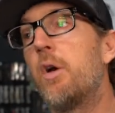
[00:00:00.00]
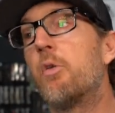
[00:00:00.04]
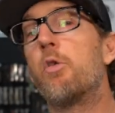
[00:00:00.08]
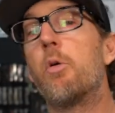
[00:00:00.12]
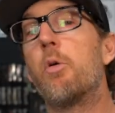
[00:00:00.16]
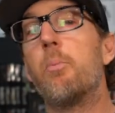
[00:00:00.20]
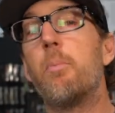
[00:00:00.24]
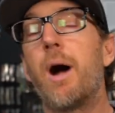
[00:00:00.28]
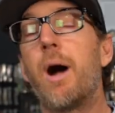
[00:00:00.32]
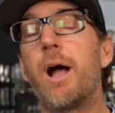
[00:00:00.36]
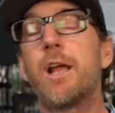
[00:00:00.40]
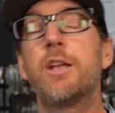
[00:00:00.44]

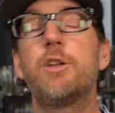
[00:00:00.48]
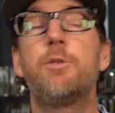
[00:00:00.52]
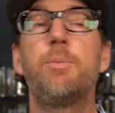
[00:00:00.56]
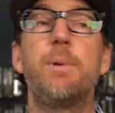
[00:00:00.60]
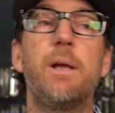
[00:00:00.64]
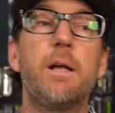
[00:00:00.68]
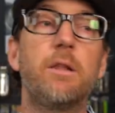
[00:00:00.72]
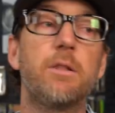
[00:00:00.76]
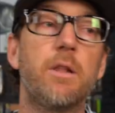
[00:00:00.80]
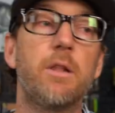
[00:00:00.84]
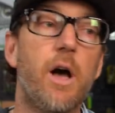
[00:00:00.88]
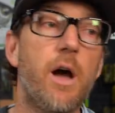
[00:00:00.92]
reminds
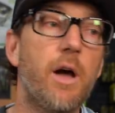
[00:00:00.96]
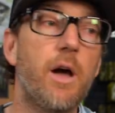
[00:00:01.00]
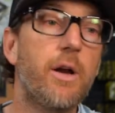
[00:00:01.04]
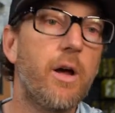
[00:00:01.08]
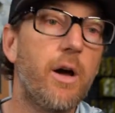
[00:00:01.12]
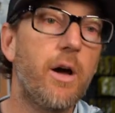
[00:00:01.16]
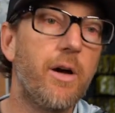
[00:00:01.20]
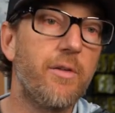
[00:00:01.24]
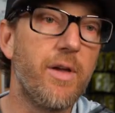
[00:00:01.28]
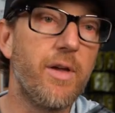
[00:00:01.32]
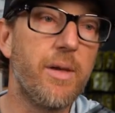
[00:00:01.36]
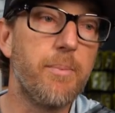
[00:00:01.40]
me a lot
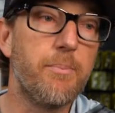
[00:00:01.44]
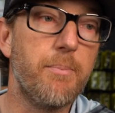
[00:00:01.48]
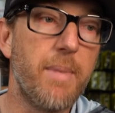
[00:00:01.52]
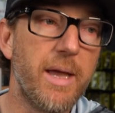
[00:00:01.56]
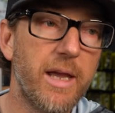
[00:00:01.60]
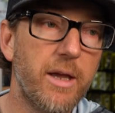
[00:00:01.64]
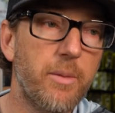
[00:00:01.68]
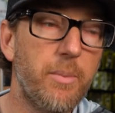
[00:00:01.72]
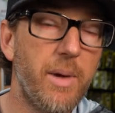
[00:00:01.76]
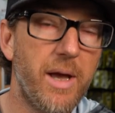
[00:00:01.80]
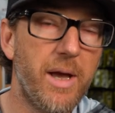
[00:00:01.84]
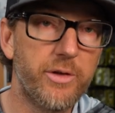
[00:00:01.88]
of a
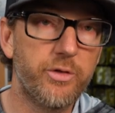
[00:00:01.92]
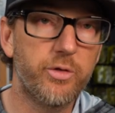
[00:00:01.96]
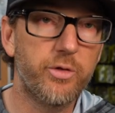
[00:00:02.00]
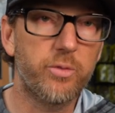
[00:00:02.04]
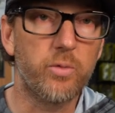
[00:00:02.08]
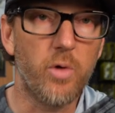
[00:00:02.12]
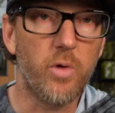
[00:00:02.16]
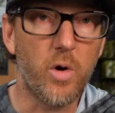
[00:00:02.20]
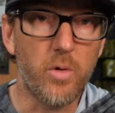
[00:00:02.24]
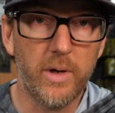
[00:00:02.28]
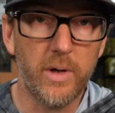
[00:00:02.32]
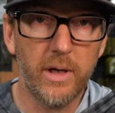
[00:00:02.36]
Megabass
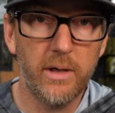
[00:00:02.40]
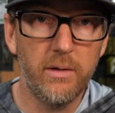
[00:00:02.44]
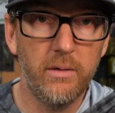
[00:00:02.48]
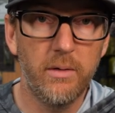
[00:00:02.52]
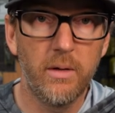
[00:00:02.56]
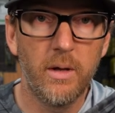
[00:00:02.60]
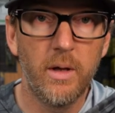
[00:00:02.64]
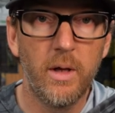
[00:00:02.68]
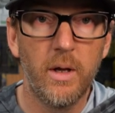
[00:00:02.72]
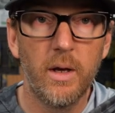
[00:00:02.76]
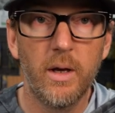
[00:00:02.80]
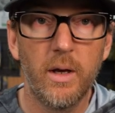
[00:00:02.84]
Ronin.
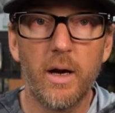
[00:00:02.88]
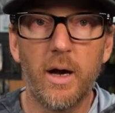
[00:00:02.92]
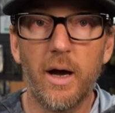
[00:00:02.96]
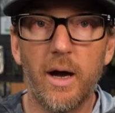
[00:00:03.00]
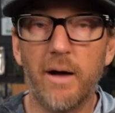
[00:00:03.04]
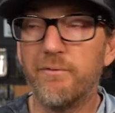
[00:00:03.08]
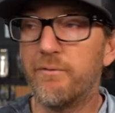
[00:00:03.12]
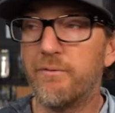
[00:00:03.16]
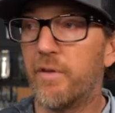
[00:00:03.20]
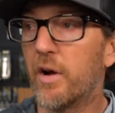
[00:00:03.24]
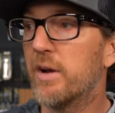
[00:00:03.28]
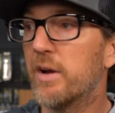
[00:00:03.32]

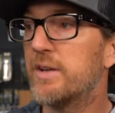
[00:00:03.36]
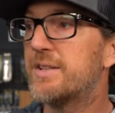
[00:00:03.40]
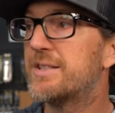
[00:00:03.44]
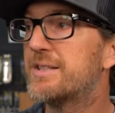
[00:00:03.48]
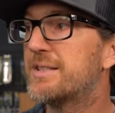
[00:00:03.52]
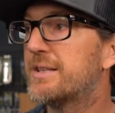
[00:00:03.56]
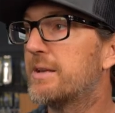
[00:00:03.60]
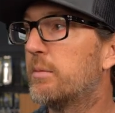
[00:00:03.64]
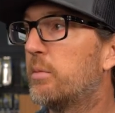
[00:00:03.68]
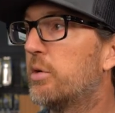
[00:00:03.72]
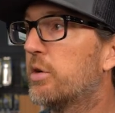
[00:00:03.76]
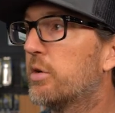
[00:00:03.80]
Uh, very
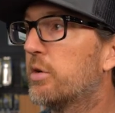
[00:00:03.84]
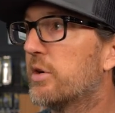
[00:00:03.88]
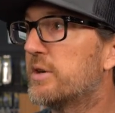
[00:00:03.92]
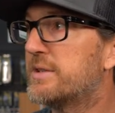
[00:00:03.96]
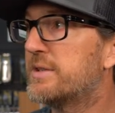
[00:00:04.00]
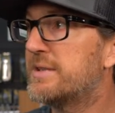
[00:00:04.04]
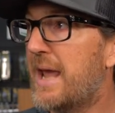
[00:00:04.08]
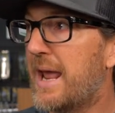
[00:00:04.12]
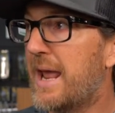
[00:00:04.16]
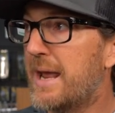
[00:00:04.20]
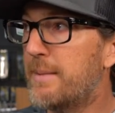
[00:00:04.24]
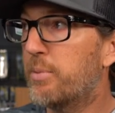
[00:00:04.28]
similar
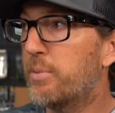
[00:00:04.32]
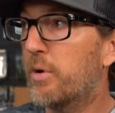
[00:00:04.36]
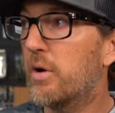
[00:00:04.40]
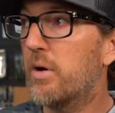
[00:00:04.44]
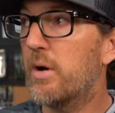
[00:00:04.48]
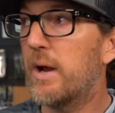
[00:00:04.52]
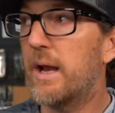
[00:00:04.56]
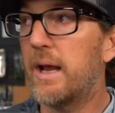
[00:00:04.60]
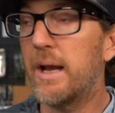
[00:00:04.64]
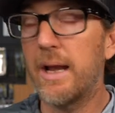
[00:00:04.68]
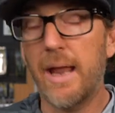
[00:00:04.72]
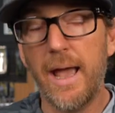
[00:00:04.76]

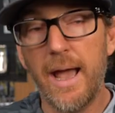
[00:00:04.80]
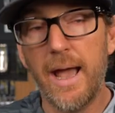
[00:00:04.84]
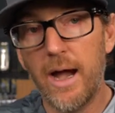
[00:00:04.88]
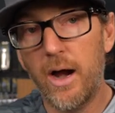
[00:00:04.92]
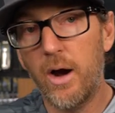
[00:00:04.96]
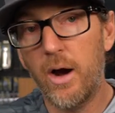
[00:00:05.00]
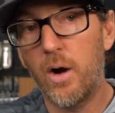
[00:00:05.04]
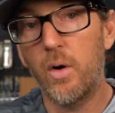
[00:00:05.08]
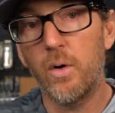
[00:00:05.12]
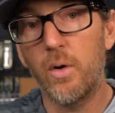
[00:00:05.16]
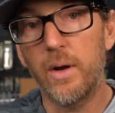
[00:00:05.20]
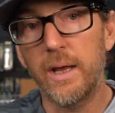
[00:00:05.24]
taper in
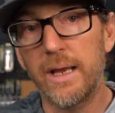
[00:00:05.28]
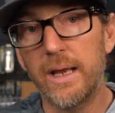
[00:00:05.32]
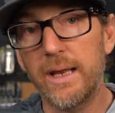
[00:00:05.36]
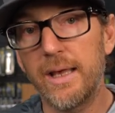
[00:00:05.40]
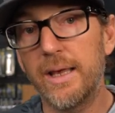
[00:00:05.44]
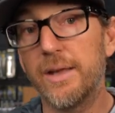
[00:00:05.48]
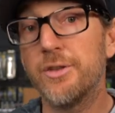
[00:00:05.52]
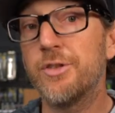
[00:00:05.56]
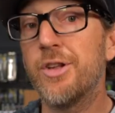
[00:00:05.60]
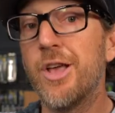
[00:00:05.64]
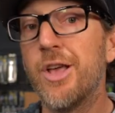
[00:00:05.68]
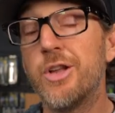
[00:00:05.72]
how it
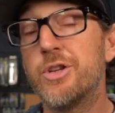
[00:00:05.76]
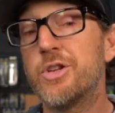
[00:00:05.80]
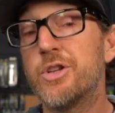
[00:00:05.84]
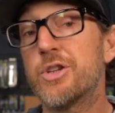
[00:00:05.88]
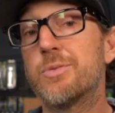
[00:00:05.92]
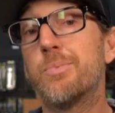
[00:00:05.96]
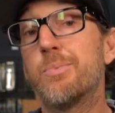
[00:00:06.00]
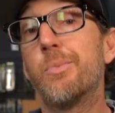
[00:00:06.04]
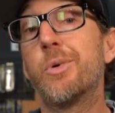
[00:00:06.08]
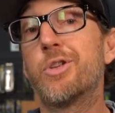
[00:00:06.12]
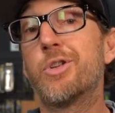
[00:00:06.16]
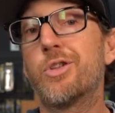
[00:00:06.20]
is,
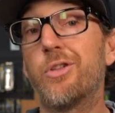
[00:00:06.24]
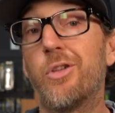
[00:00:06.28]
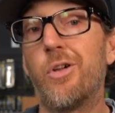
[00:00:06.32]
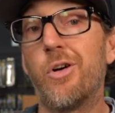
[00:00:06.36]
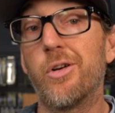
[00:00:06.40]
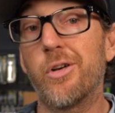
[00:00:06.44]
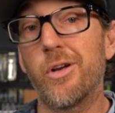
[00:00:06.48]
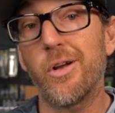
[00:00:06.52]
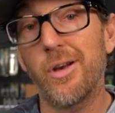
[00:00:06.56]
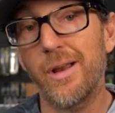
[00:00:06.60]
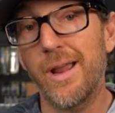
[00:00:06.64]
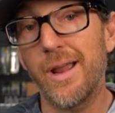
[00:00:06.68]
just much
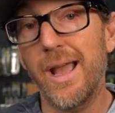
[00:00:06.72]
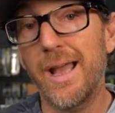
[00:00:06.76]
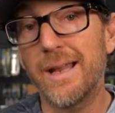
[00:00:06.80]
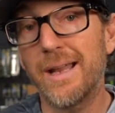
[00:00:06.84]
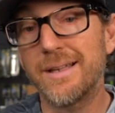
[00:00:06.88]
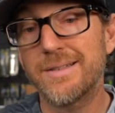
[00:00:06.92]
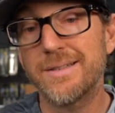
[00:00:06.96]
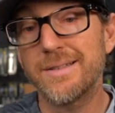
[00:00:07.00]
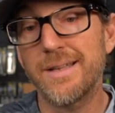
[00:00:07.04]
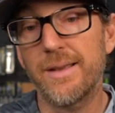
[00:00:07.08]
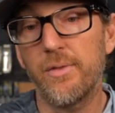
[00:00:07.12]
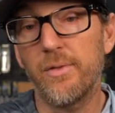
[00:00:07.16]
longer at
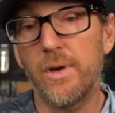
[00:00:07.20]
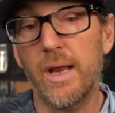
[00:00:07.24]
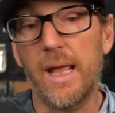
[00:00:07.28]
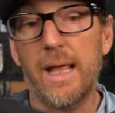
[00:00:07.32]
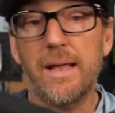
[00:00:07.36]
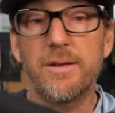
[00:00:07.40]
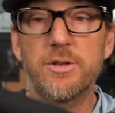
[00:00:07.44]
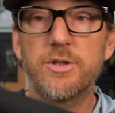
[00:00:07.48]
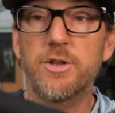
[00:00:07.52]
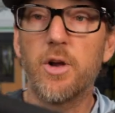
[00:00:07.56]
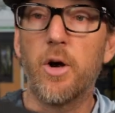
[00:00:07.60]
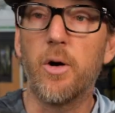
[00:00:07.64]

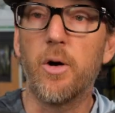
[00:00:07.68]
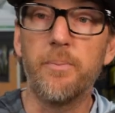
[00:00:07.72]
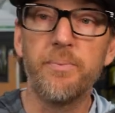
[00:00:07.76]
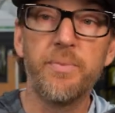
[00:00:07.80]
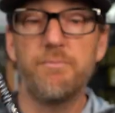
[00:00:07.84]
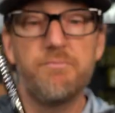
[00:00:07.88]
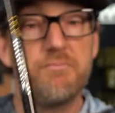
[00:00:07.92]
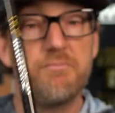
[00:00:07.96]
7.8. So